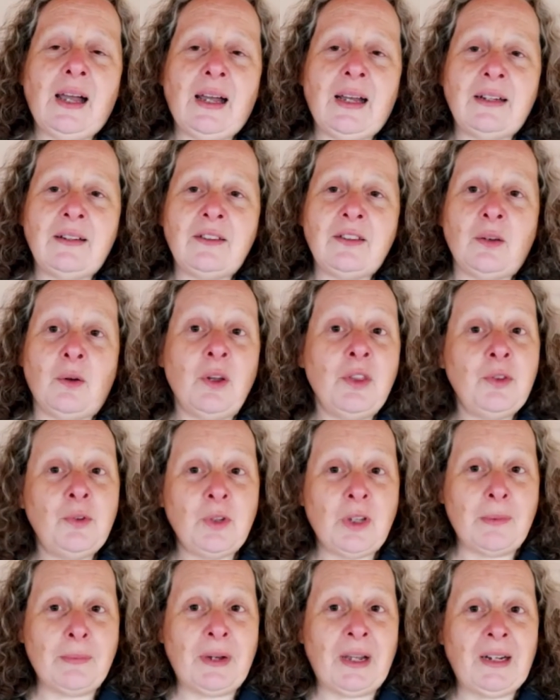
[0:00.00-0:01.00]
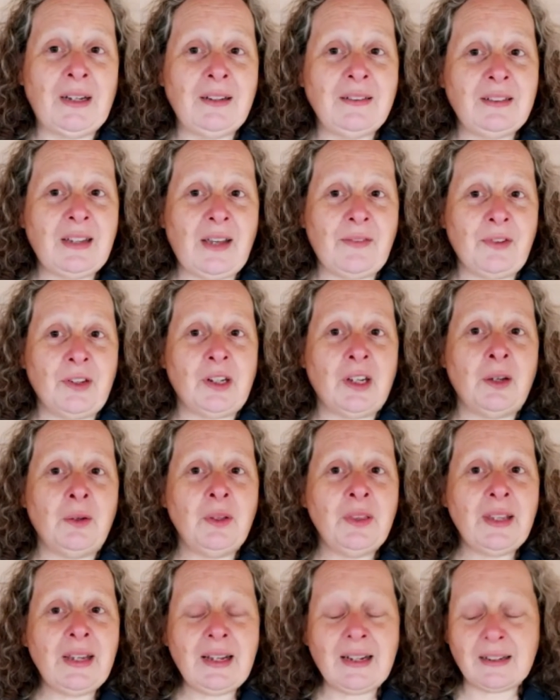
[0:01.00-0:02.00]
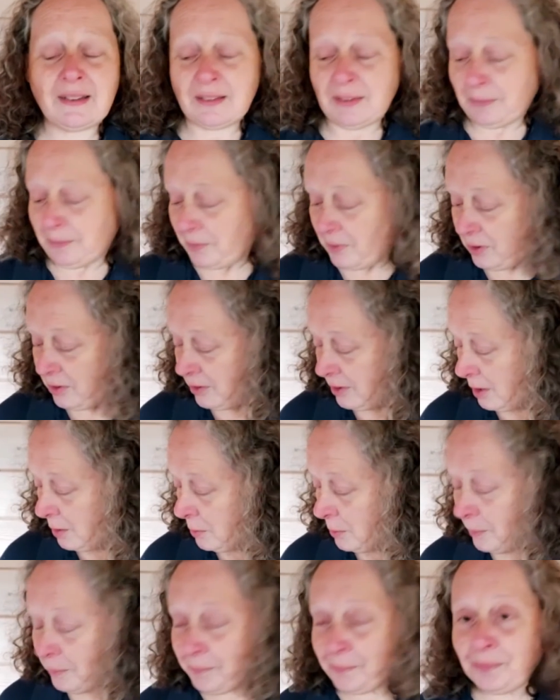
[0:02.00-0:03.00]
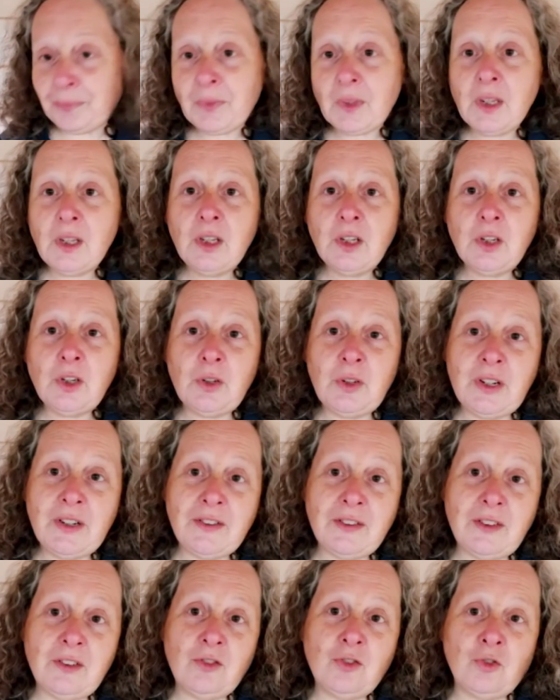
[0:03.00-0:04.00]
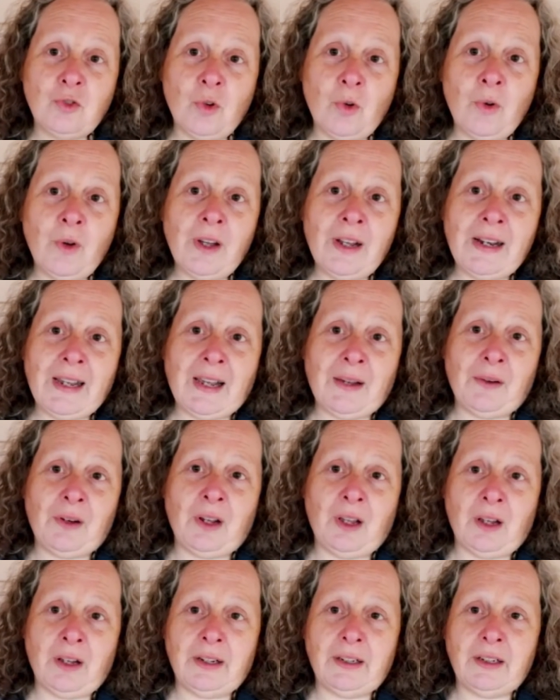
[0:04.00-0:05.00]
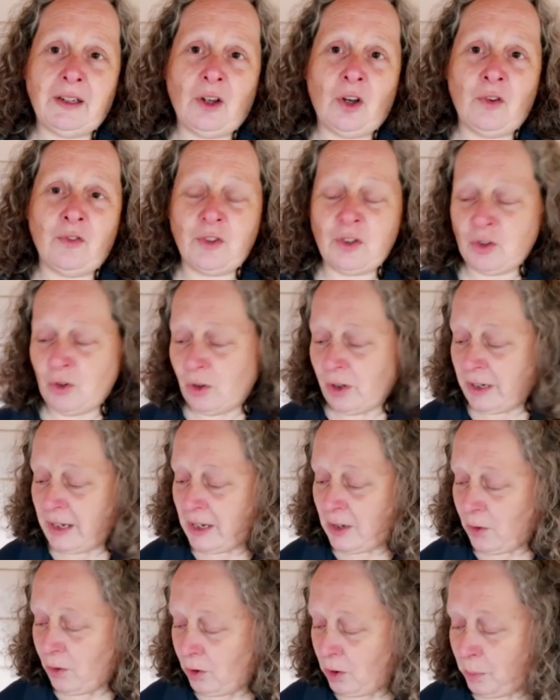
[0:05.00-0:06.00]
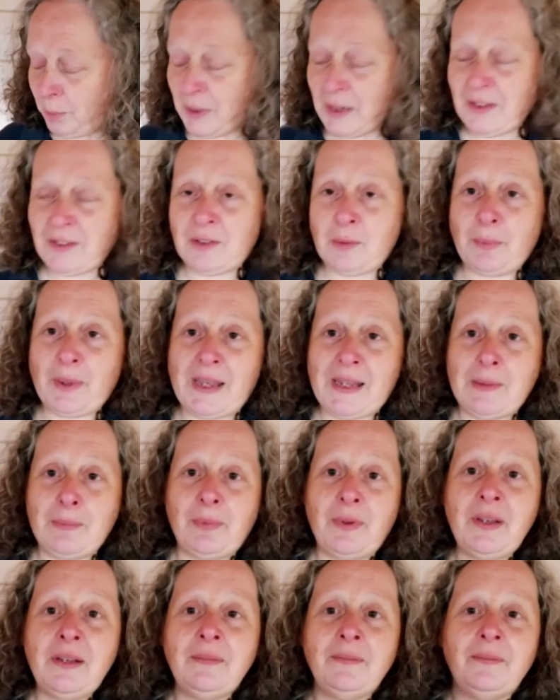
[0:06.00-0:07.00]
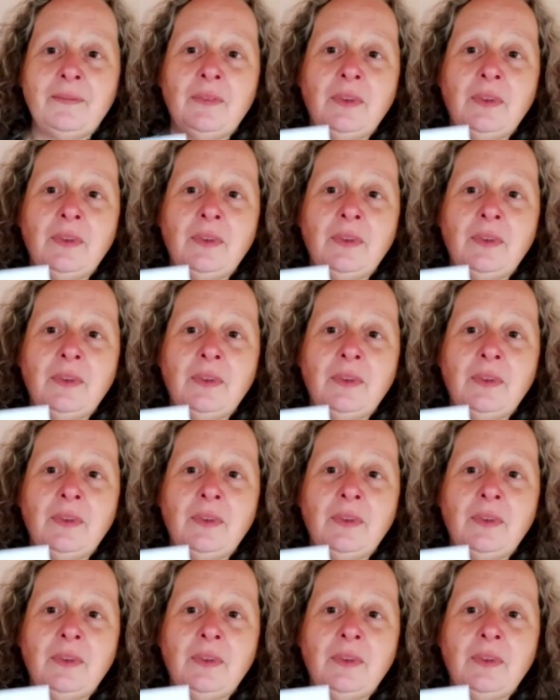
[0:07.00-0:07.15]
And so I thought you might like to have a go at that. So you need to draw an outline of a donkey on a piece of paper.